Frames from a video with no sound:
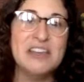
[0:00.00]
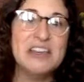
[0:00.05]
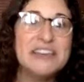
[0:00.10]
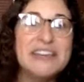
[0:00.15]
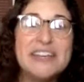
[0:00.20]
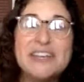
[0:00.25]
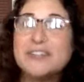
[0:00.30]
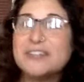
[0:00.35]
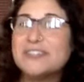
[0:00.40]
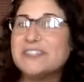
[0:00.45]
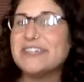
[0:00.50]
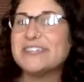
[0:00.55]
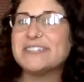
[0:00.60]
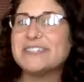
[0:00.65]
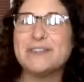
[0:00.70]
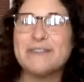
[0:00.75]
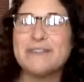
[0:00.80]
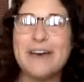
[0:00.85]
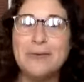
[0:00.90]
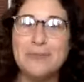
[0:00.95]
here's things that
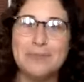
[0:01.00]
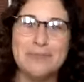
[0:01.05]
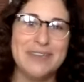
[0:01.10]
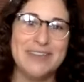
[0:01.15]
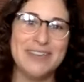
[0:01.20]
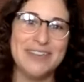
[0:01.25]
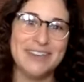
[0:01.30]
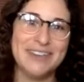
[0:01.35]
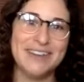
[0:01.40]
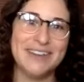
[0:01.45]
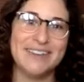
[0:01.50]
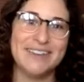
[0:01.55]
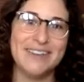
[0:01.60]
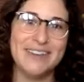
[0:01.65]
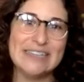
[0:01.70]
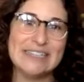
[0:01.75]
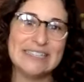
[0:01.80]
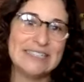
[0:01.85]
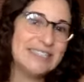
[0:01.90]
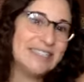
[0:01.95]
have helped me and
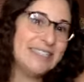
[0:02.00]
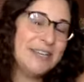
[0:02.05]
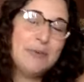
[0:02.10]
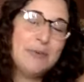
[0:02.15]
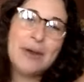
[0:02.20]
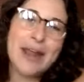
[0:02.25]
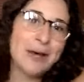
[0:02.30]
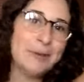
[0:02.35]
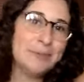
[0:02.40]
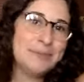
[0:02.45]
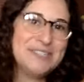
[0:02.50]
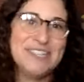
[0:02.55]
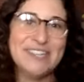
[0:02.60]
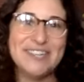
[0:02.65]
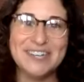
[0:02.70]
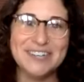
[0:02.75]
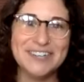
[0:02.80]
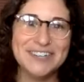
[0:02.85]
see what helps you.